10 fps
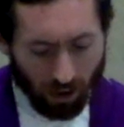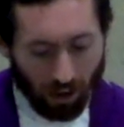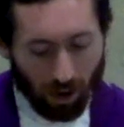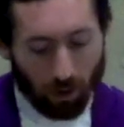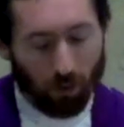
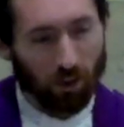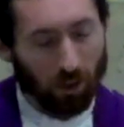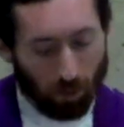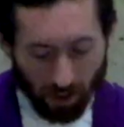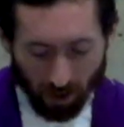Allow him to
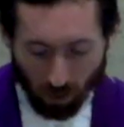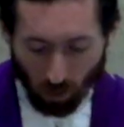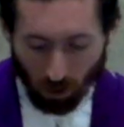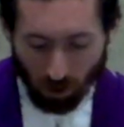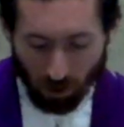speak his
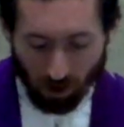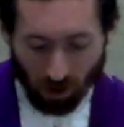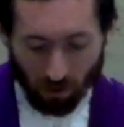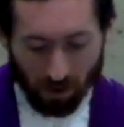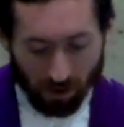word
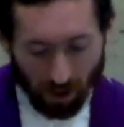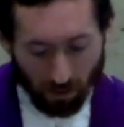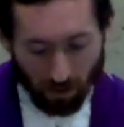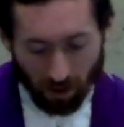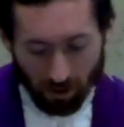of
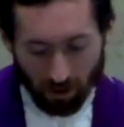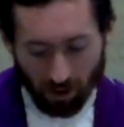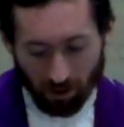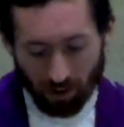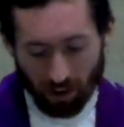
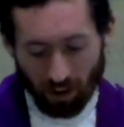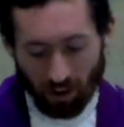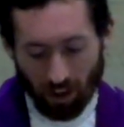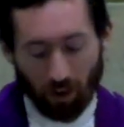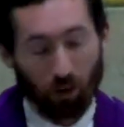steadfastness
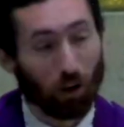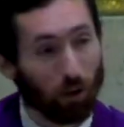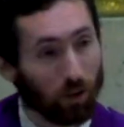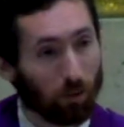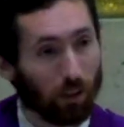and
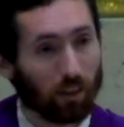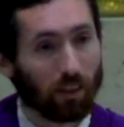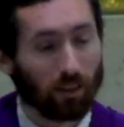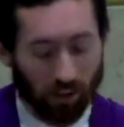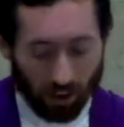
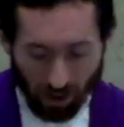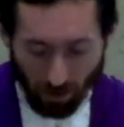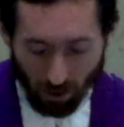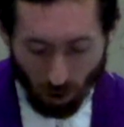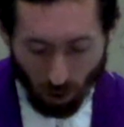encouragement to
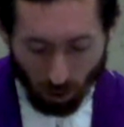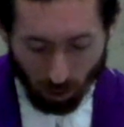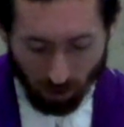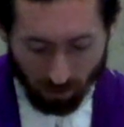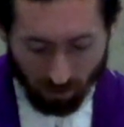give you
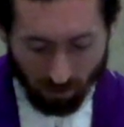hope.